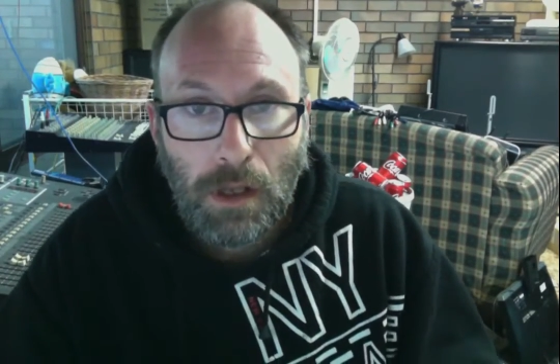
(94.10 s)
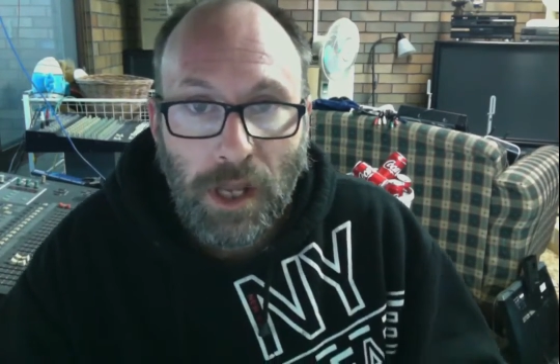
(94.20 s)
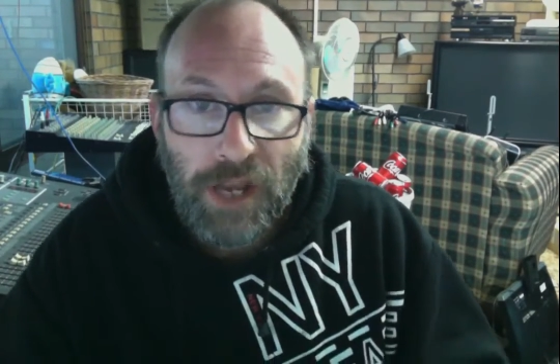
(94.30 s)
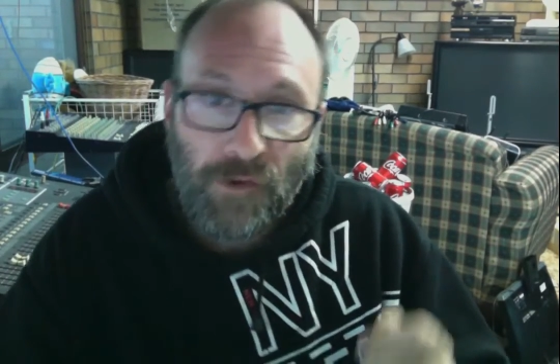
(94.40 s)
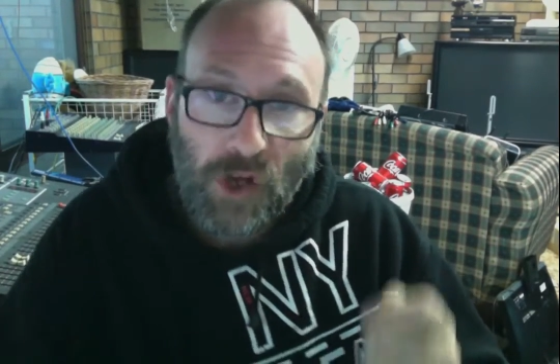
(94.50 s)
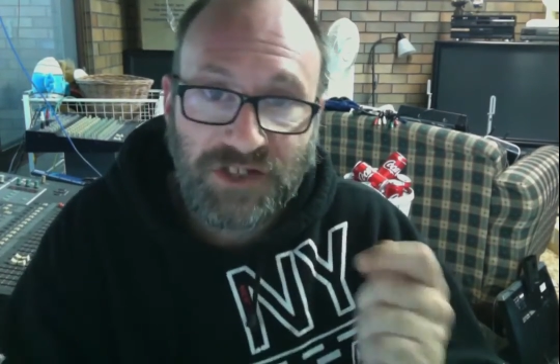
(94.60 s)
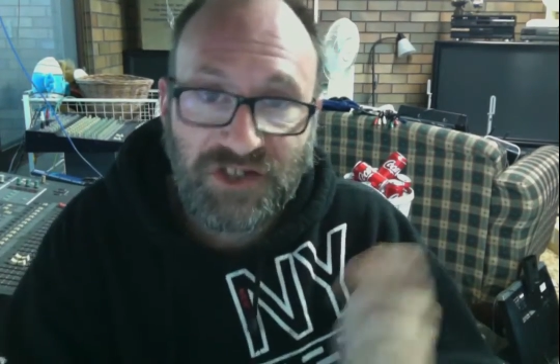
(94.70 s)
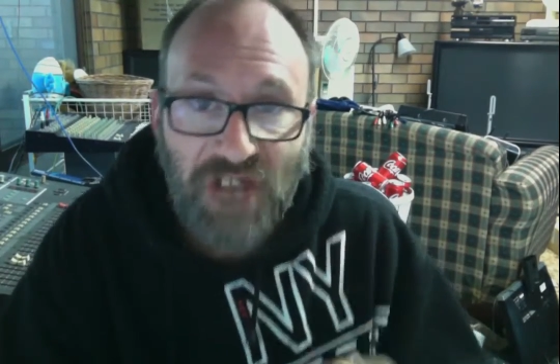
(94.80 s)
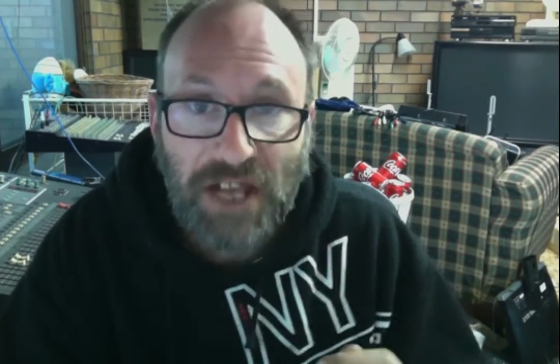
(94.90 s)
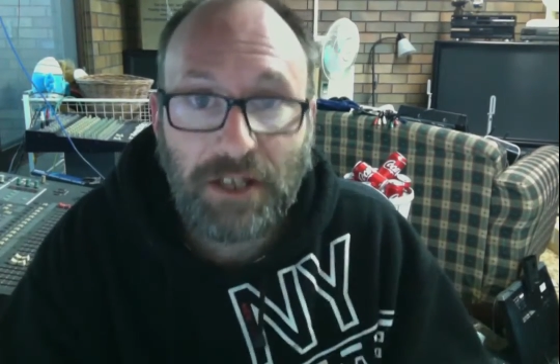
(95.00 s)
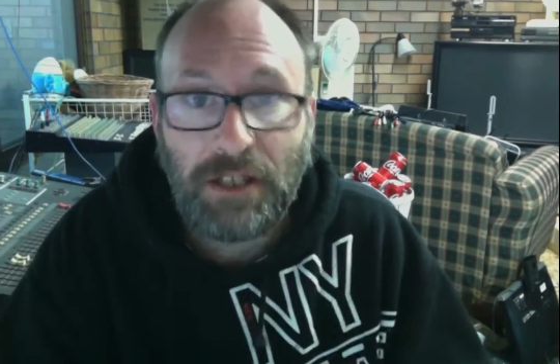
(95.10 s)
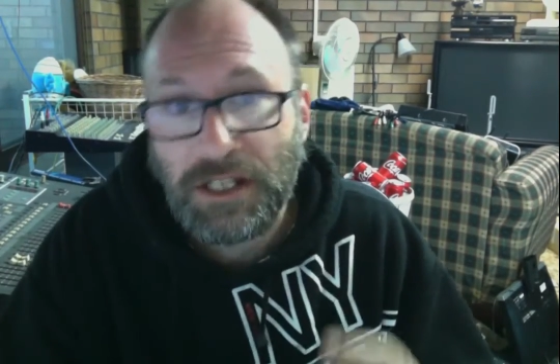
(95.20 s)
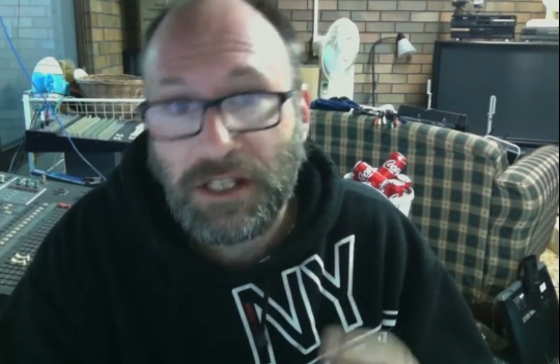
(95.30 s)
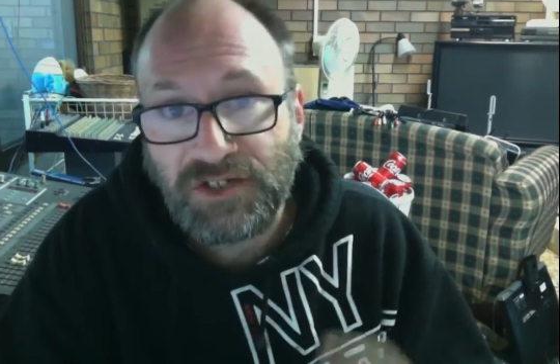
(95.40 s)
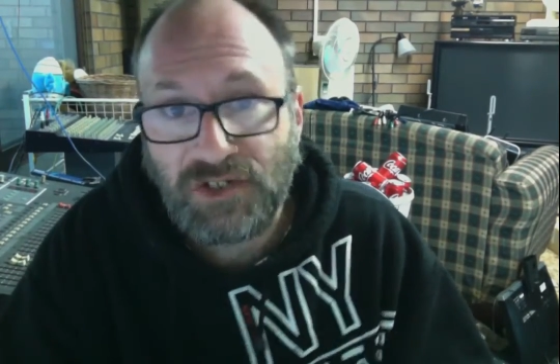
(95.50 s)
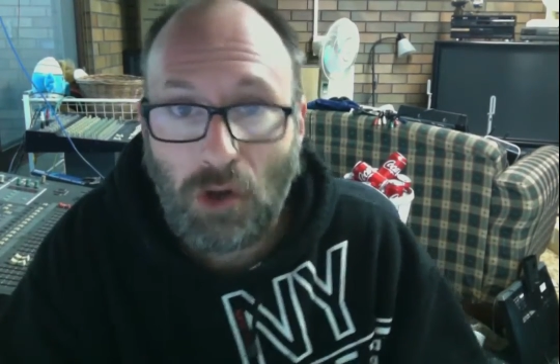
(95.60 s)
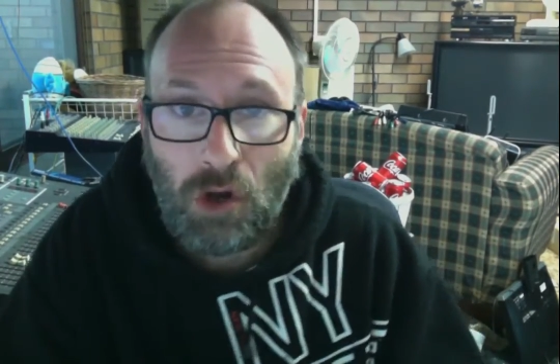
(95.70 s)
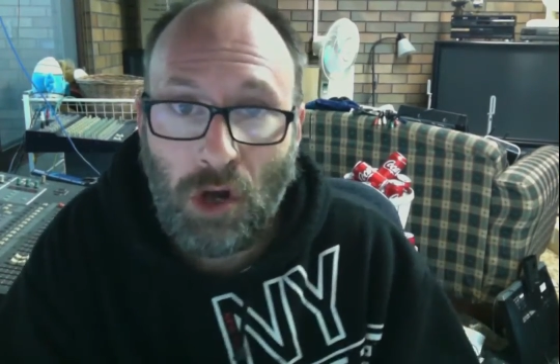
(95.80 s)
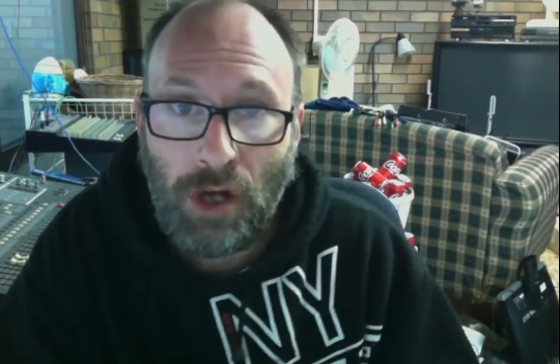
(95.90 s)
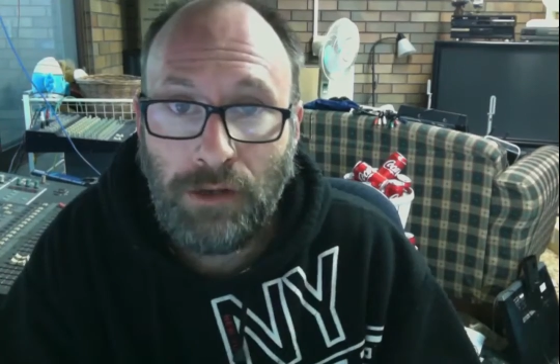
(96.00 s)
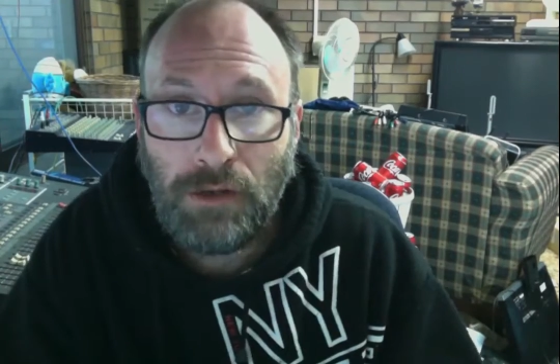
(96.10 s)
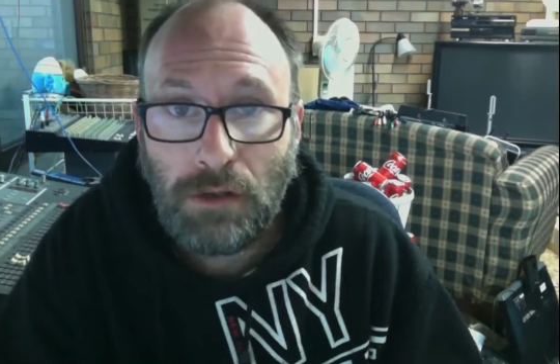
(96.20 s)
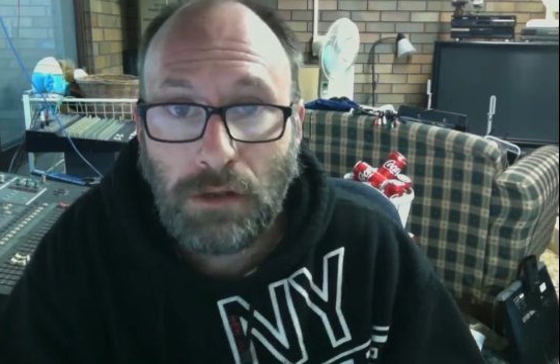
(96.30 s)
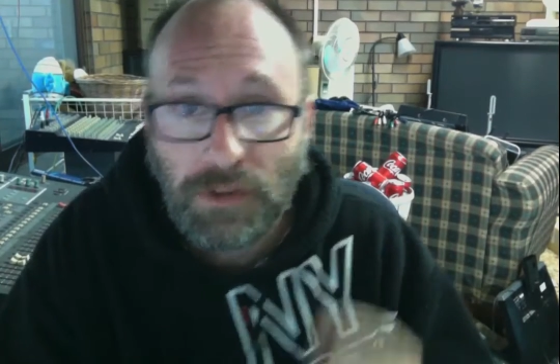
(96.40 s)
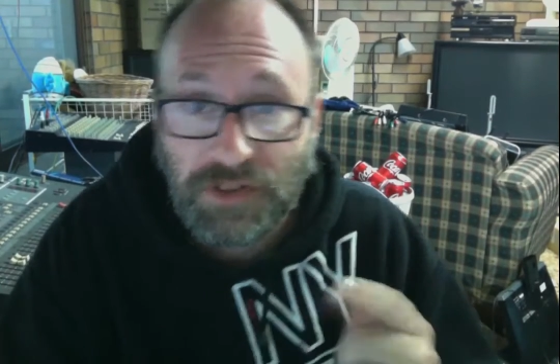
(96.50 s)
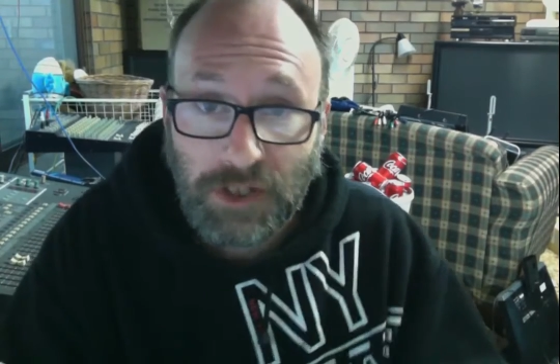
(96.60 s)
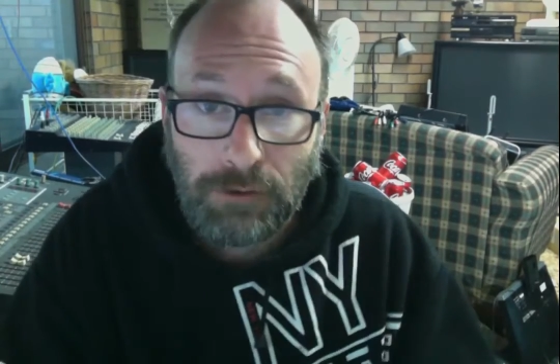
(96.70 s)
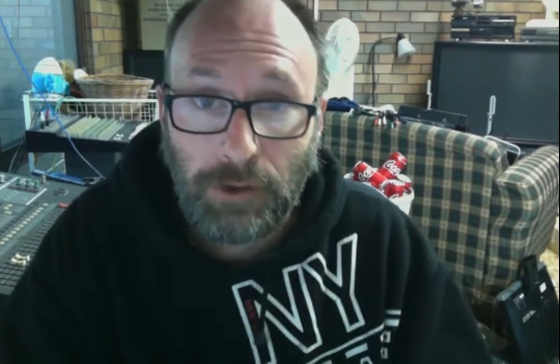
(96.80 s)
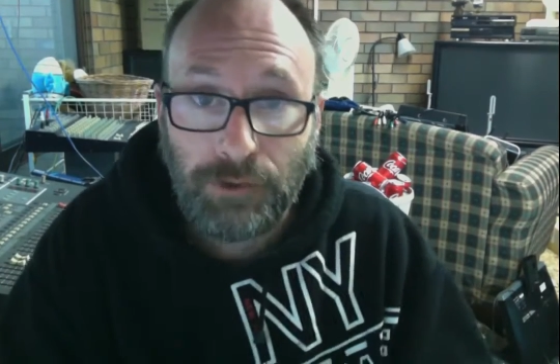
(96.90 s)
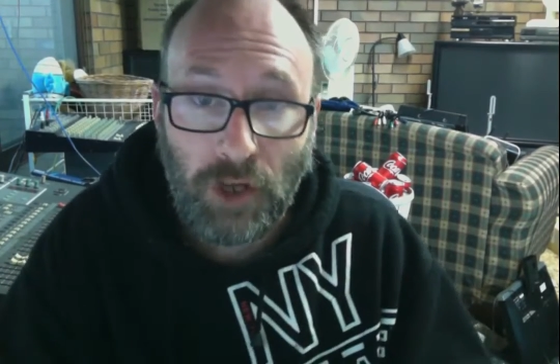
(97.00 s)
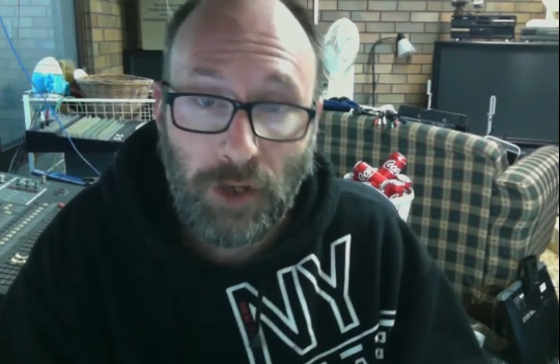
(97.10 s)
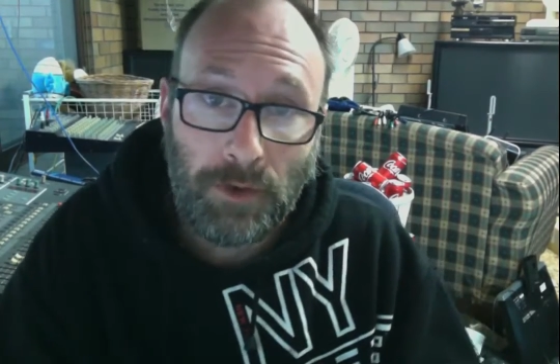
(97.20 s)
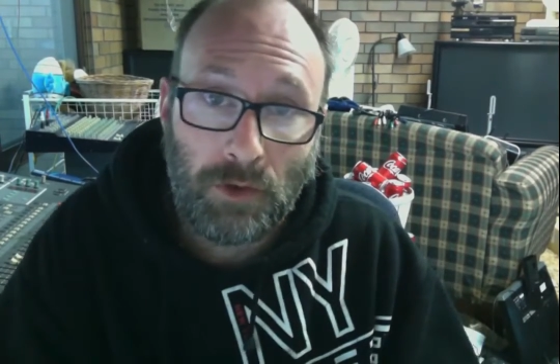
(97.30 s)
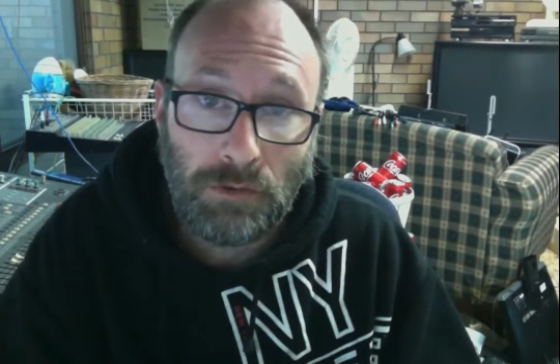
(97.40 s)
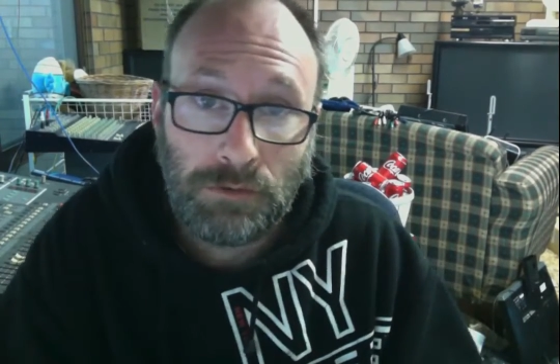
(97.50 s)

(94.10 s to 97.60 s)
If I statically assign the serial terminal